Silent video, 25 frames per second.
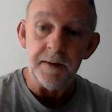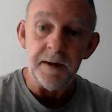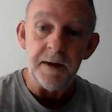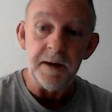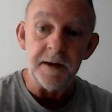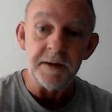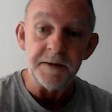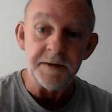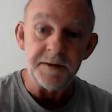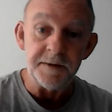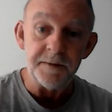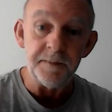
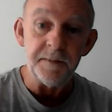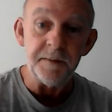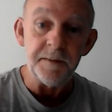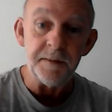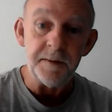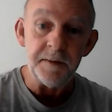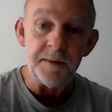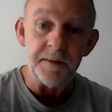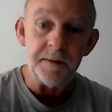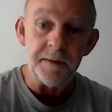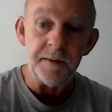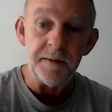is
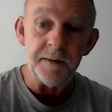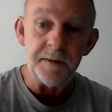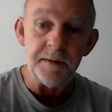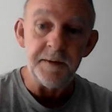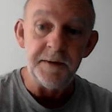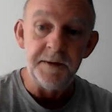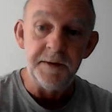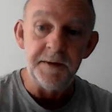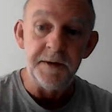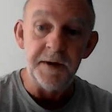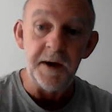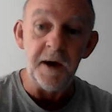
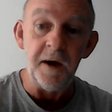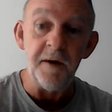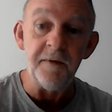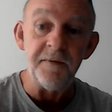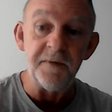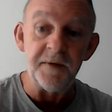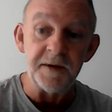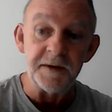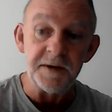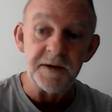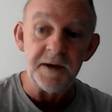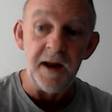
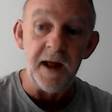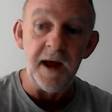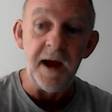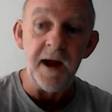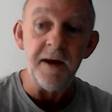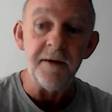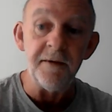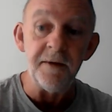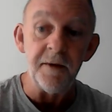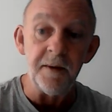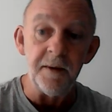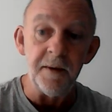tough as
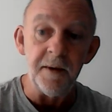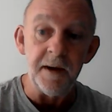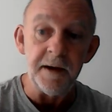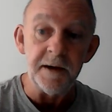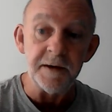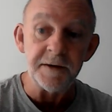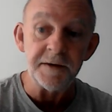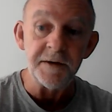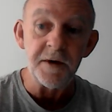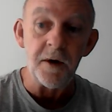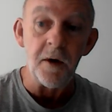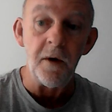leather
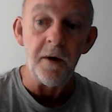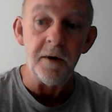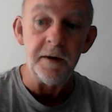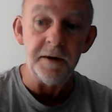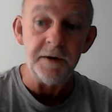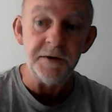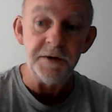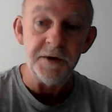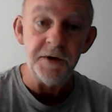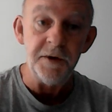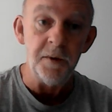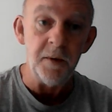and as hard
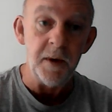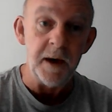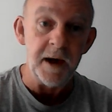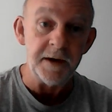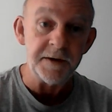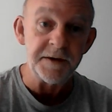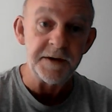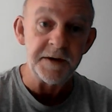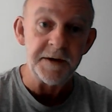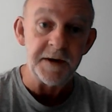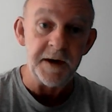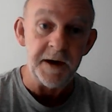as
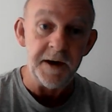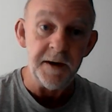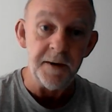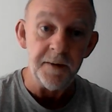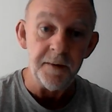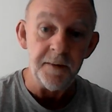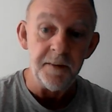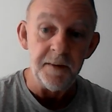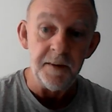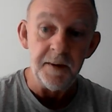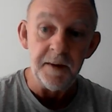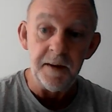U.S.
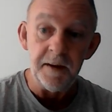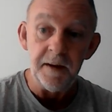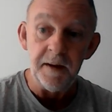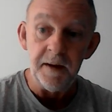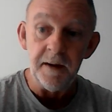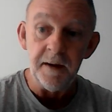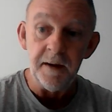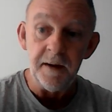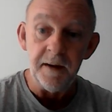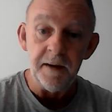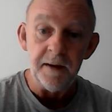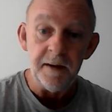steel.
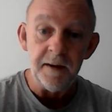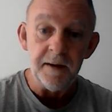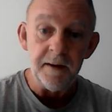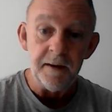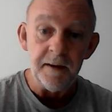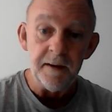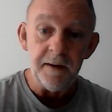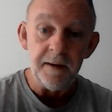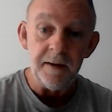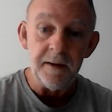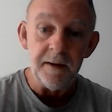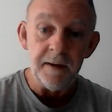
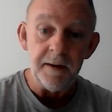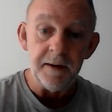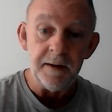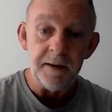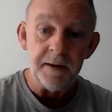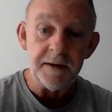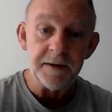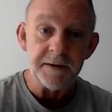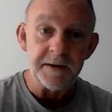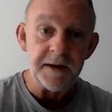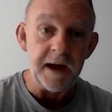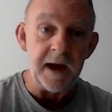
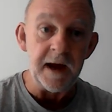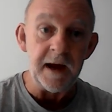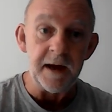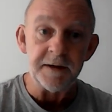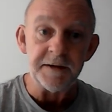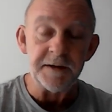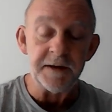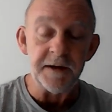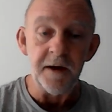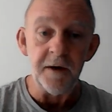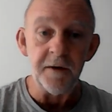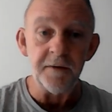This
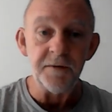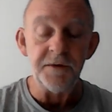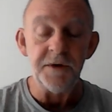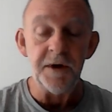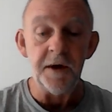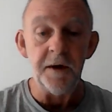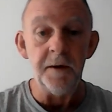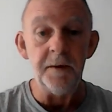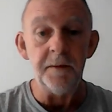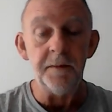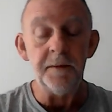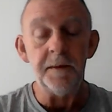guy's no
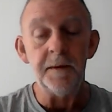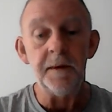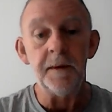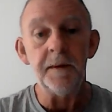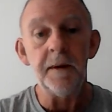joke.